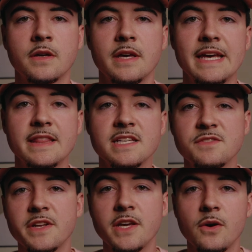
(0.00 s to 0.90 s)
In this
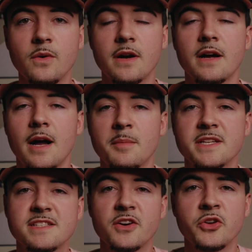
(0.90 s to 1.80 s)
video, I'm going to
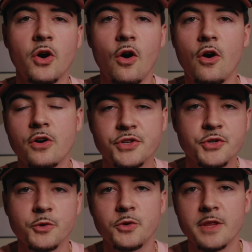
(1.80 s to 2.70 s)
tell you the hard
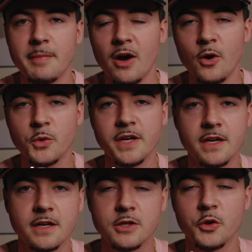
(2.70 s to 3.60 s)
truth about owning a
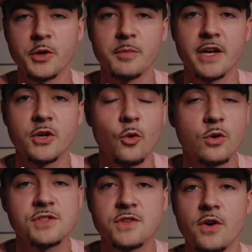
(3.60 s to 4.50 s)
clothing brand or
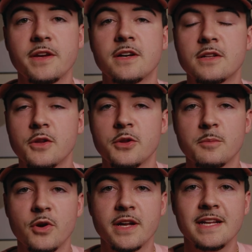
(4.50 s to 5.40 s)
starting a clothing
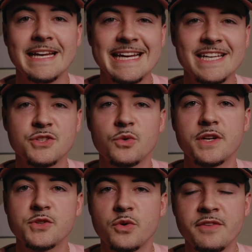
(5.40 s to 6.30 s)
brand in
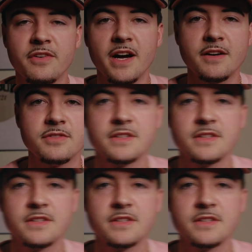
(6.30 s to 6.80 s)
2025.